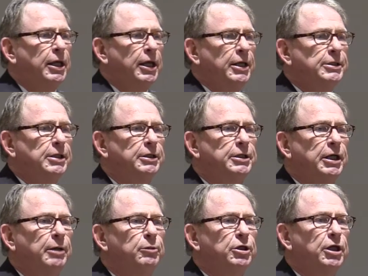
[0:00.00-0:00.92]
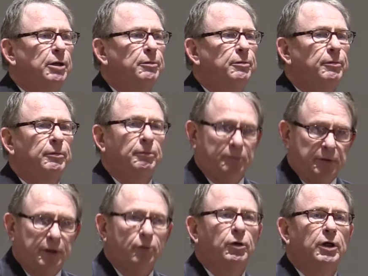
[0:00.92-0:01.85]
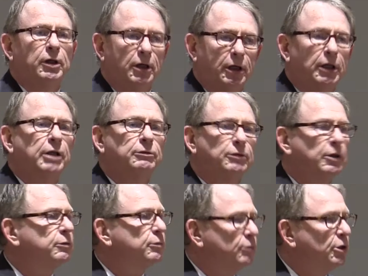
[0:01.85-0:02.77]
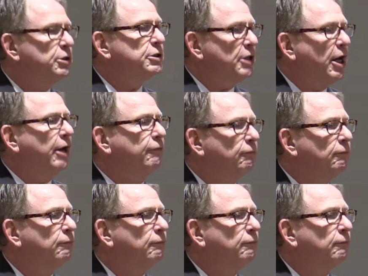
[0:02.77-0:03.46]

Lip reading: He said, Tim, you did real good. Good stuff.